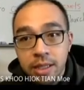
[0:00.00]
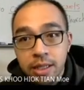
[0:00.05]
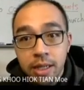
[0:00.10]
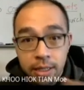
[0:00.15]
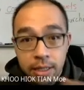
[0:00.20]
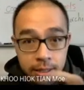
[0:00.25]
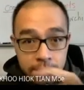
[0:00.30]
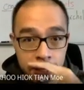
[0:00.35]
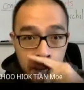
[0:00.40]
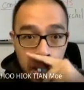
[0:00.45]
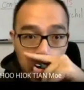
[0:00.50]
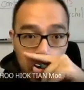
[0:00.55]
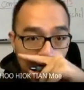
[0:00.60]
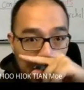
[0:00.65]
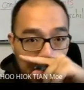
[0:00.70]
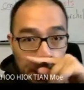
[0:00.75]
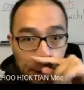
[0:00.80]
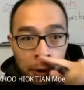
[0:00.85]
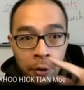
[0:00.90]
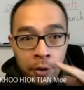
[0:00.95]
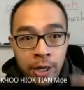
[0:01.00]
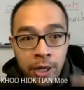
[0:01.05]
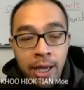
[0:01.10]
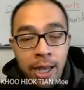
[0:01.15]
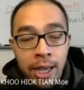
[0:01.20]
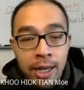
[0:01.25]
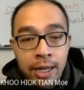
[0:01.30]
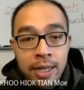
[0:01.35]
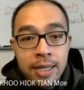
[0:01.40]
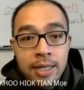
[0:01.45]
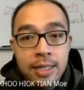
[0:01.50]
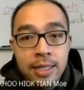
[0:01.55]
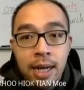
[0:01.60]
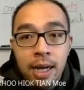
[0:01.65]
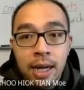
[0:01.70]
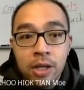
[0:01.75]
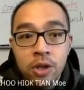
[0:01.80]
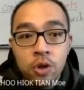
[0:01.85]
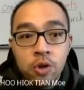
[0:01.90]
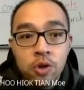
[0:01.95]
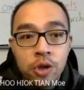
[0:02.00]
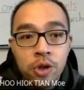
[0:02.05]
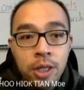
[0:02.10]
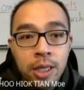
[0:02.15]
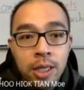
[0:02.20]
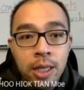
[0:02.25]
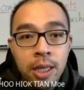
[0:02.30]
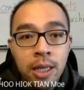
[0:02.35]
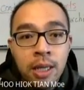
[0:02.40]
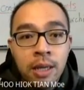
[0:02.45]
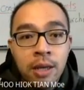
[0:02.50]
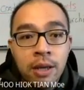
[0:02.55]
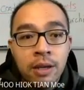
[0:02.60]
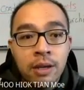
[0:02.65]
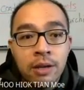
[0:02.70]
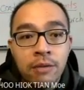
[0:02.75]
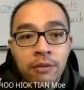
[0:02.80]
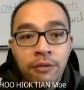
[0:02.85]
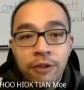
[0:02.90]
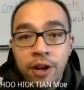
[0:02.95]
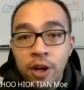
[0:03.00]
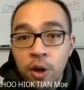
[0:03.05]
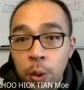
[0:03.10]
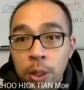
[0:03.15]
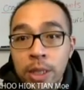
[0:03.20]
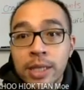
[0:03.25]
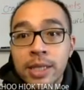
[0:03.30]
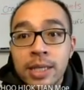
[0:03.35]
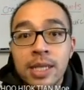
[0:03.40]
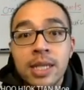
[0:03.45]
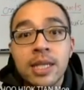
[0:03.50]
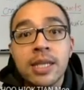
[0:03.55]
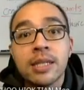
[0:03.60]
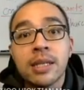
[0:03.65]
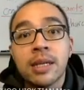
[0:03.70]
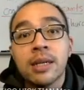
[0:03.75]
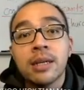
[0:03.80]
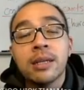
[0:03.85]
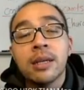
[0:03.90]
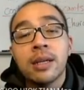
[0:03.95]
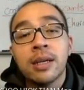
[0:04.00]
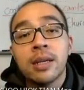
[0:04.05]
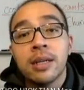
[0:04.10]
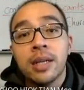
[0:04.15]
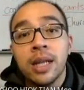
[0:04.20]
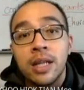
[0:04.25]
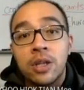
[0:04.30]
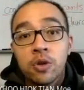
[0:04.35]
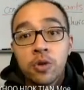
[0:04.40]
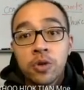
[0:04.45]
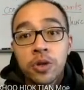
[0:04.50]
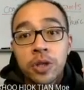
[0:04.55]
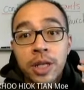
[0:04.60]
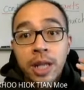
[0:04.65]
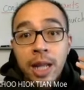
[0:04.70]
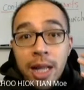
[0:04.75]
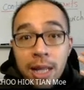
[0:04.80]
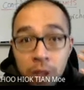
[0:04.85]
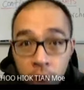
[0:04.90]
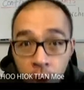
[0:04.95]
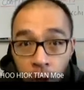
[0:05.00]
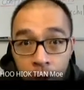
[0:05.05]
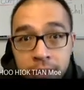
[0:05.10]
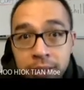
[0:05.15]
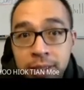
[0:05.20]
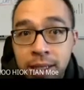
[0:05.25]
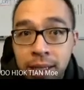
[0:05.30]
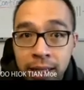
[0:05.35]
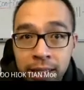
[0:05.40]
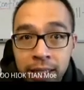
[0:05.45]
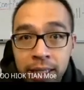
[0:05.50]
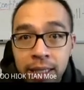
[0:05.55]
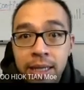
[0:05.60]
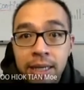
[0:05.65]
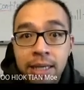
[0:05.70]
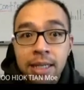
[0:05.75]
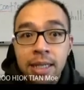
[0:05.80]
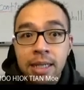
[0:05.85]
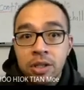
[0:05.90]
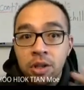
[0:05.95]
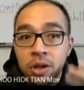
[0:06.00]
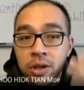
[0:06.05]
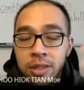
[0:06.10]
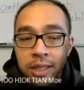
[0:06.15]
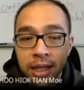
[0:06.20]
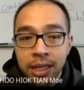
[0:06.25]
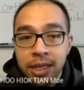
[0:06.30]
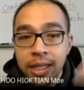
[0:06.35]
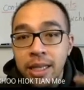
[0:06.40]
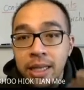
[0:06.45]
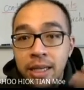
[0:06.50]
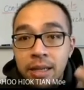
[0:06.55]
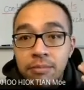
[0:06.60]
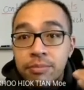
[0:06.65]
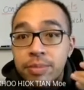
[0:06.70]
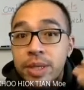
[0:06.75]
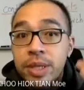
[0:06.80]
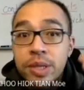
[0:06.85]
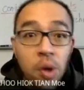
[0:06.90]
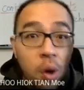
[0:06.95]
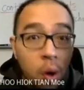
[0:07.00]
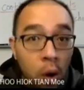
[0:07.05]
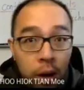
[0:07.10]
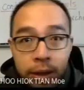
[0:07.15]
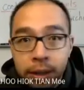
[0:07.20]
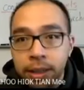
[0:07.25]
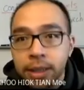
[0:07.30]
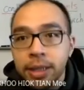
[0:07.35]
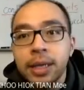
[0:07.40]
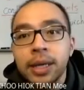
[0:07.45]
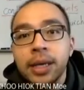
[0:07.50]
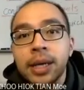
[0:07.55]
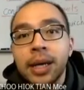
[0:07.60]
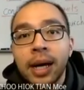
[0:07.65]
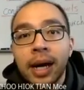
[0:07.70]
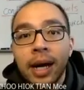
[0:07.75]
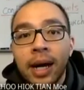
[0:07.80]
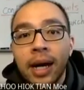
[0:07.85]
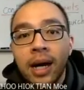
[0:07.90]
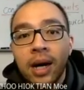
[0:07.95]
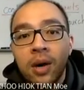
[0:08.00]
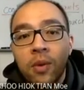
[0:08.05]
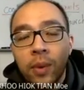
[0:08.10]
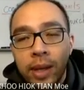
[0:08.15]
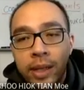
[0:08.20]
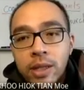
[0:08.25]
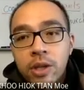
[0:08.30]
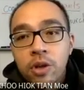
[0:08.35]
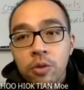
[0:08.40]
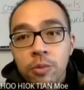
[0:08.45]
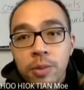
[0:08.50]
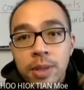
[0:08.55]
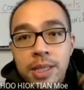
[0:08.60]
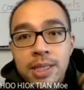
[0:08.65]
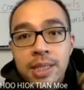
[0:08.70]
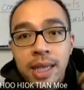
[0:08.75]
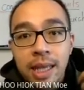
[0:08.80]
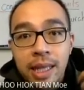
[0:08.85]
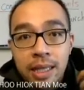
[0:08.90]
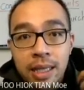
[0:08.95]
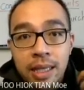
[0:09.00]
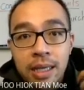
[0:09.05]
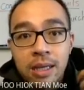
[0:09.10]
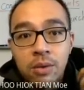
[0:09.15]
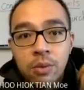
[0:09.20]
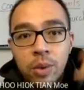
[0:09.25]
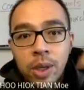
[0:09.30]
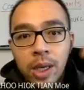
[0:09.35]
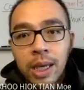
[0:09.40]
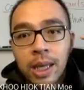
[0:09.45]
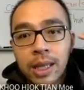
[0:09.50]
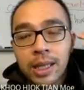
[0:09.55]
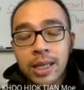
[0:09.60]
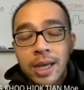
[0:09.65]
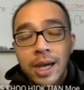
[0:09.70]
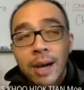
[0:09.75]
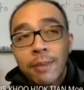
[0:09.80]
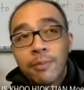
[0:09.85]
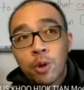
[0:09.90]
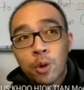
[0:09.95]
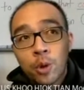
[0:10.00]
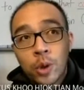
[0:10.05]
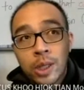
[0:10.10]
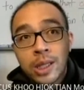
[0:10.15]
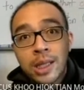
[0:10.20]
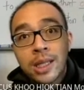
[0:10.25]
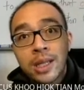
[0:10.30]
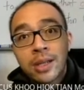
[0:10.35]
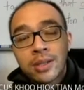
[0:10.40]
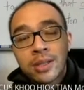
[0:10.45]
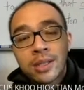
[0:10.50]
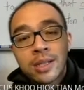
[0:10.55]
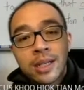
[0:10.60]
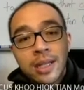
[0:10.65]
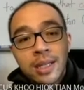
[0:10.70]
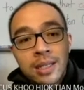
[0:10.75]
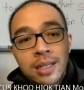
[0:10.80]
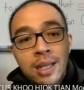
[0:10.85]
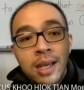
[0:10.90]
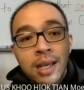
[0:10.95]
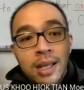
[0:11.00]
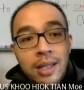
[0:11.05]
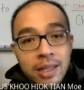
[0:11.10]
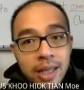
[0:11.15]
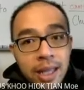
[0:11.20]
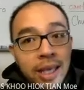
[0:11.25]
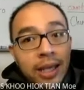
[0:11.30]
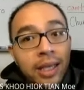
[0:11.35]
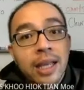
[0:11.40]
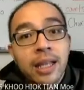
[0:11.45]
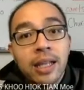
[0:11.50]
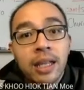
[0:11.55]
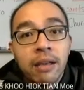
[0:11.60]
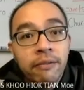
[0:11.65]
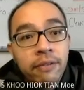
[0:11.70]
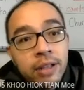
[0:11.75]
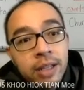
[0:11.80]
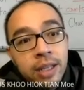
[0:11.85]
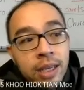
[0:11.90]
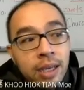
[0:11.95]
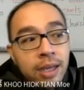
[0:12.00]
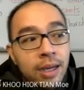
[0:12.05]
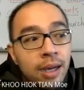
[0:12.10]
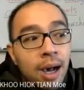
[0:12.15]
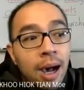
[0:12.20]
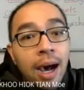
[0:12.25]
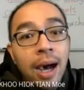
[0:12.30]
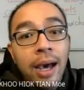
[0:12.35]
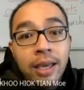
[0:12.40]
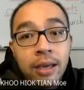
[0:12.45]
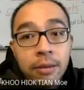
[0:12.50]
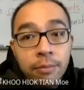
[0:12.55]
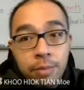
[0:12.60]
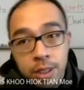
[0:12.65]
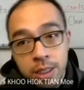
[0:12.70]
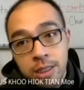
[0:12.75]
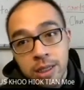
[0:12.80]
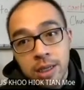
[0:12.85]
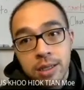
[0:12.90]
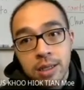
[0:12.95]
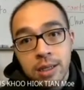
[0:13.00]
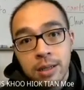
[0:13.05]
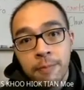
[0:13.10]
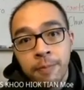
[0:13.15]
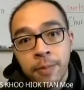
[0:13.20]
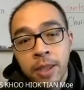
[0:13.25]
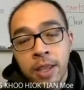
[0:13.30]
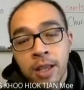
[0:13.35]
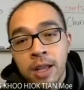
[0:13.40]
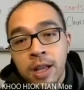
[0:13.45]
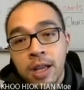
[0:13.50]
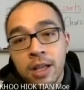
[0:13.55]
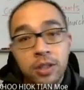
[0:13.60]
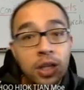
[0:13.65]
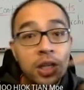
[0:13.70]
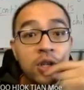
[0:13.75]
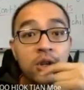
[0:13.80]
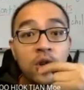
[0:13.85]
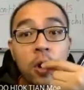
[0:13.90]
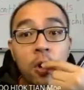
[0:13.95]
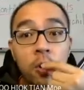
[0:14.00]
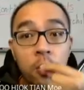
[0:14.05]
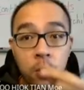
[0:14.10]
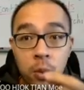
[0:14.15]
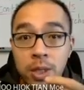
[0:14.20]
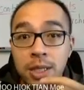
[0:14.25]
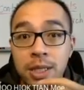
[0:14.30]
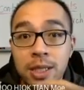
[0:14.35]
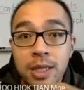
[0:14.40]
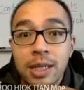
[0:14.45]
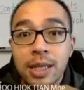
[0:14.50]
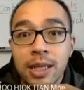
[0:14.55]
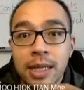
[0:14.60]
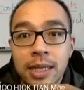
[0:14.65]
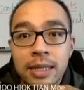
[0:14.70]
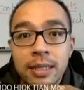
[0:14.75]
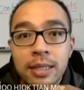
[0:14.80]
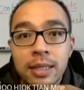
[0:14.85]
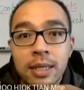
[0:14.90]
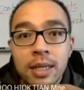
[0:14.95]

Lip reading: hertz. Okay, and these are usually frequencies that usually dogs can hear. Dogs can hear beyond what humans can hear. We can hear up to 20,000 hertz. They can even hear higher pitches. That's why dog whistle,